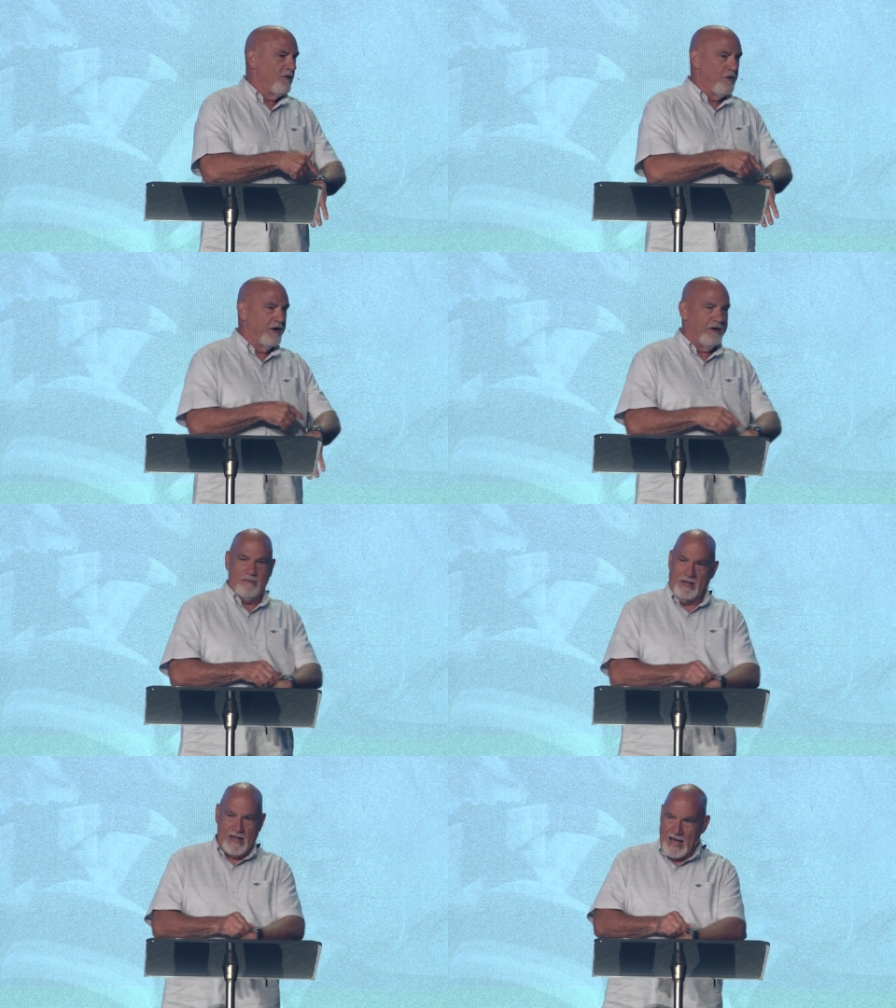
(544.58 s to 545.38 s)
don't wear
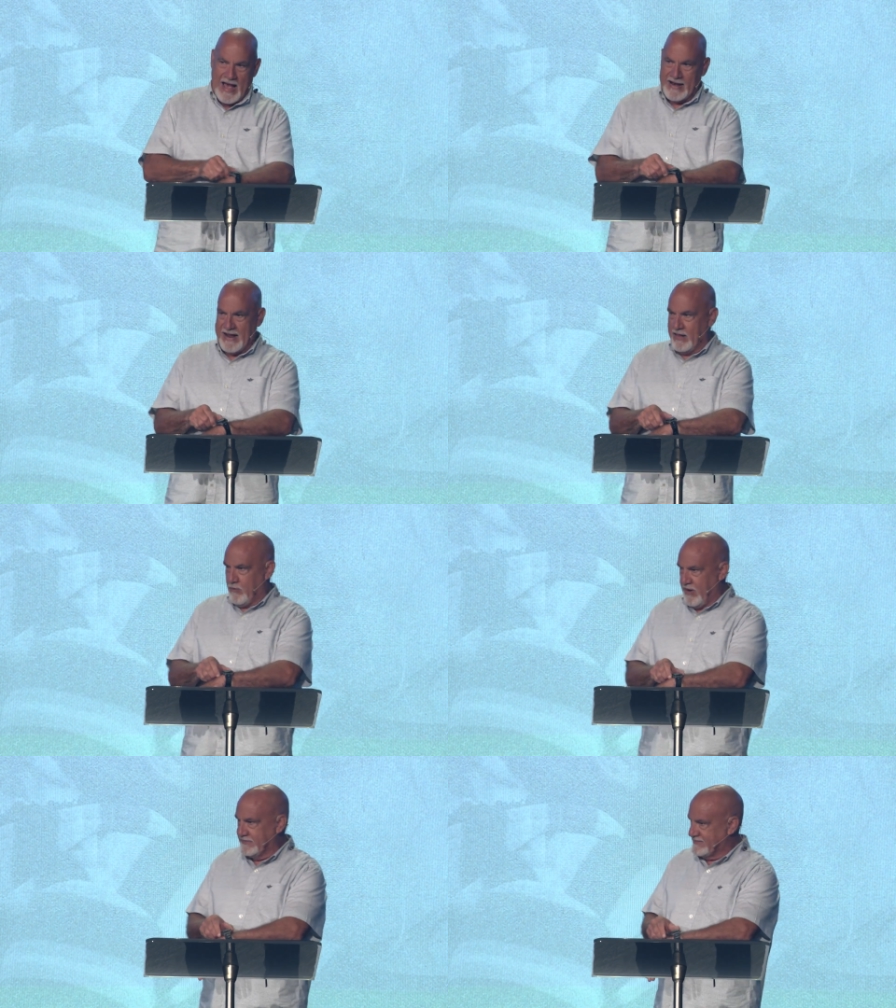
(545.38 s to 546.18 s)
a high dollar
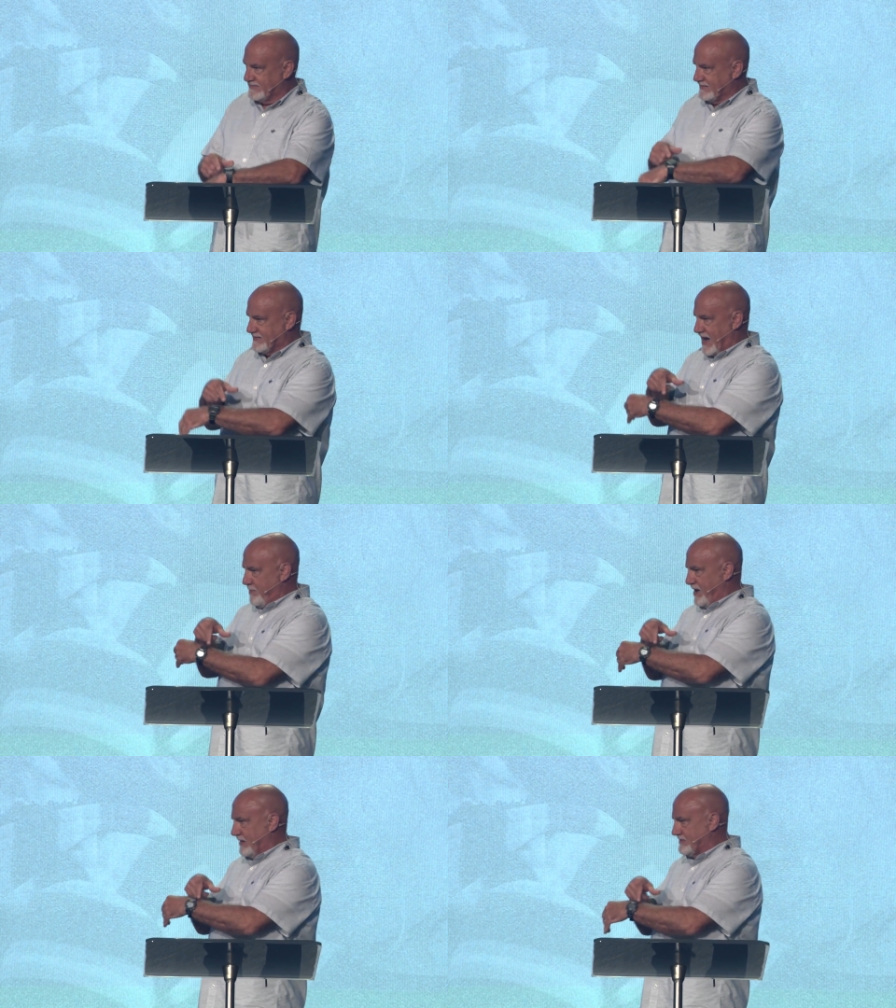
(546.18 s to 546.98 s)
watch. It's a
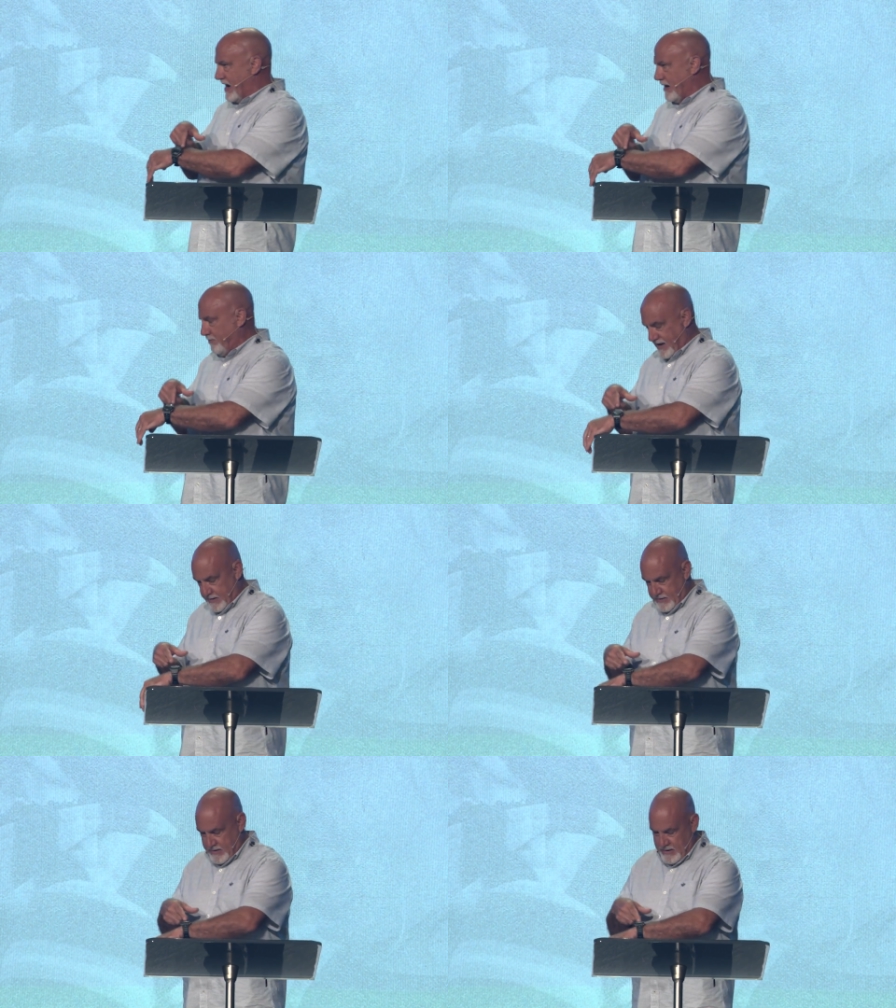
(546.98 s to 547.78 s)
Timex,
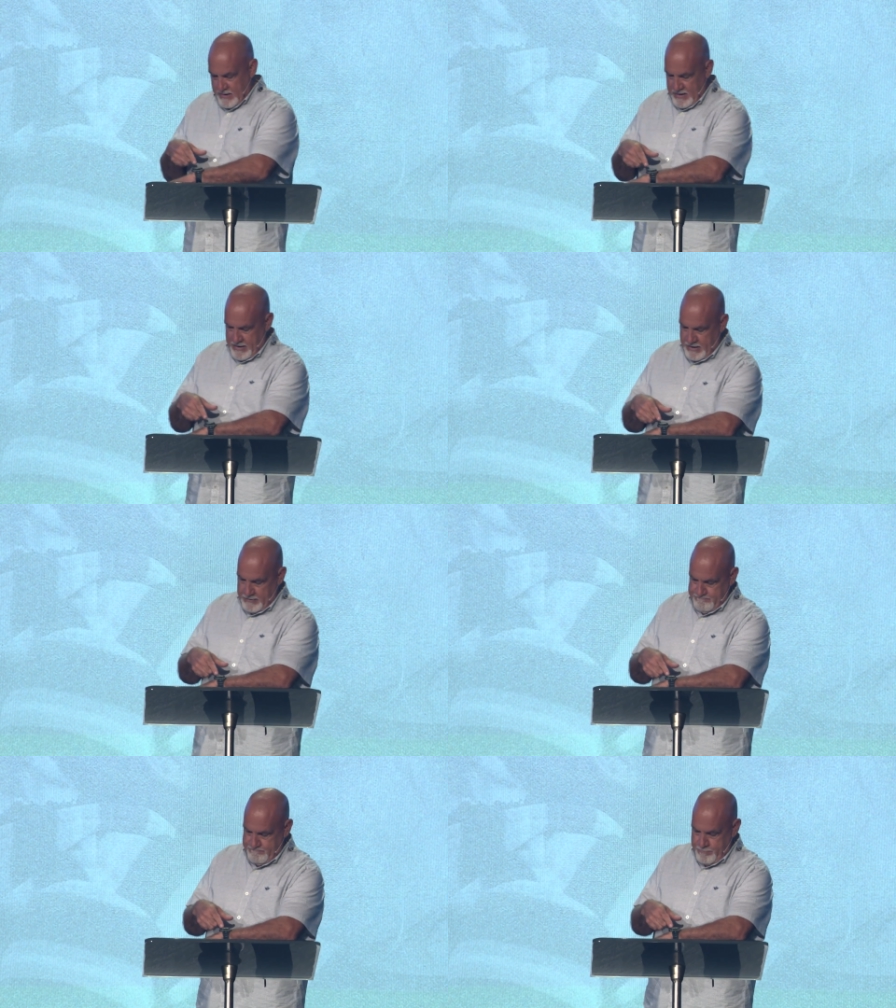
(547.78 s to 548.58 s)
Ironman.
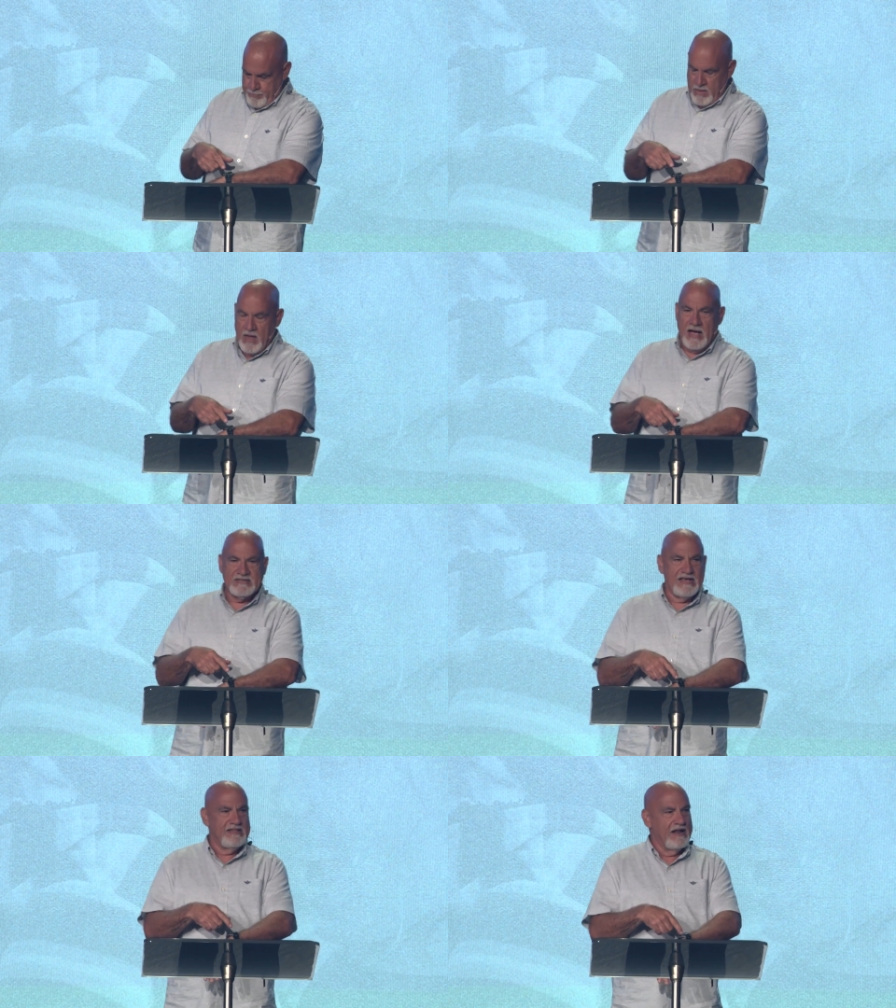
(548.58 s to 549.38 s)
Um, I
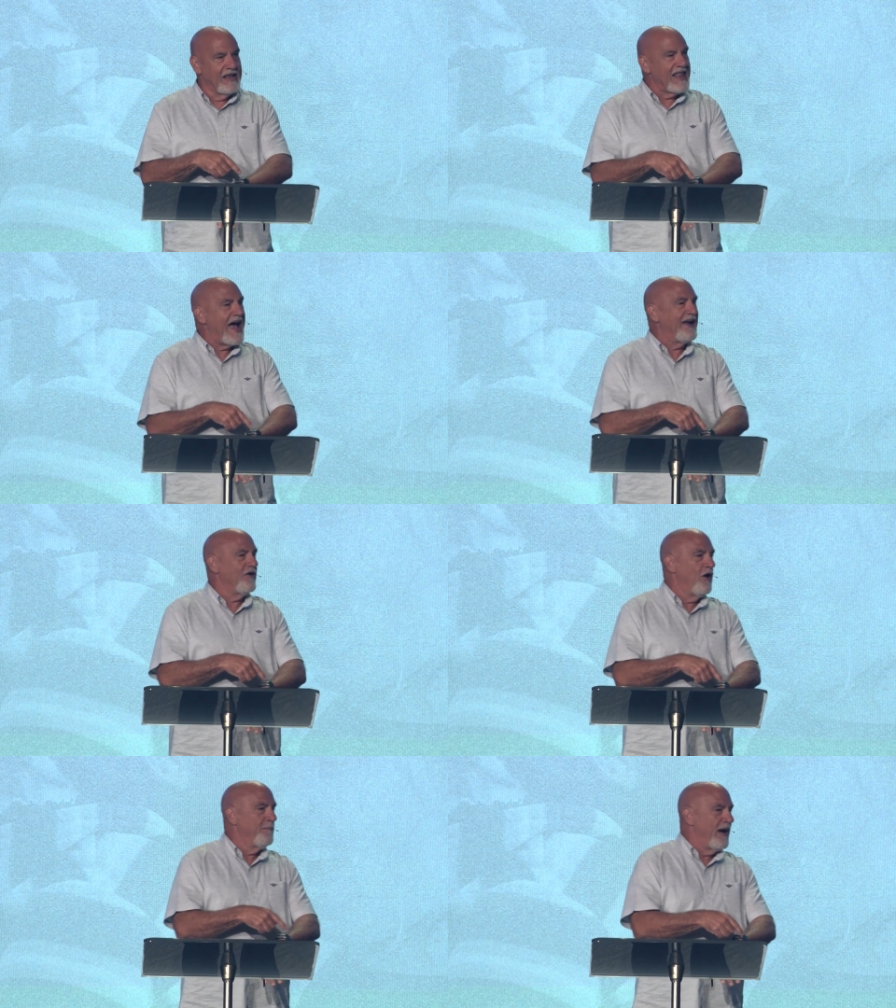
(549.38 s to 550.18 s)
said, the light
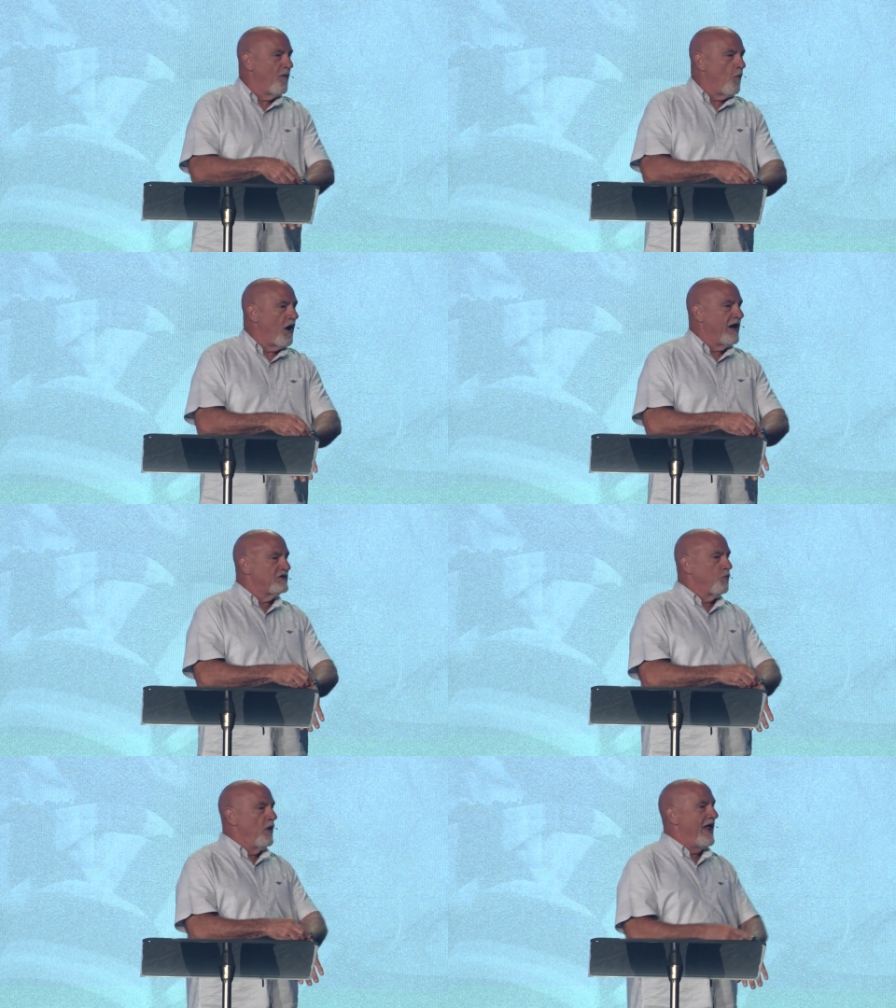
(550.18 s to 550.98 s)
on my
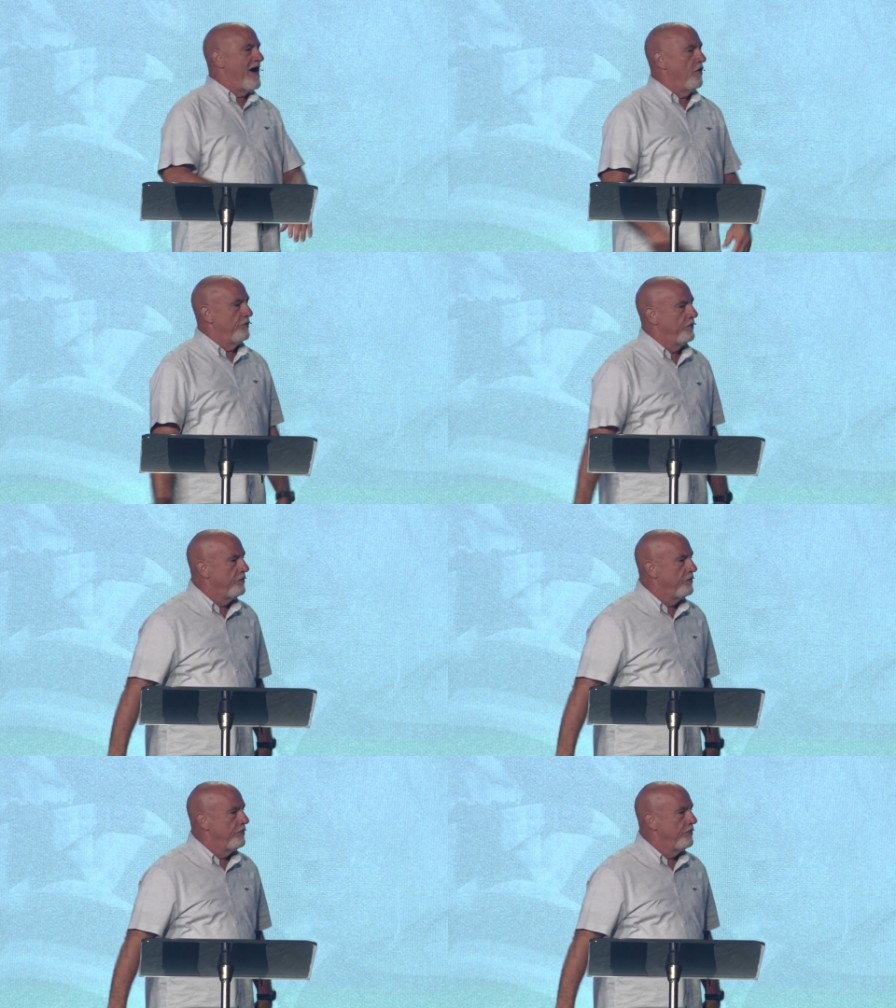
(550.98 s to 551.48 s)
watch went out.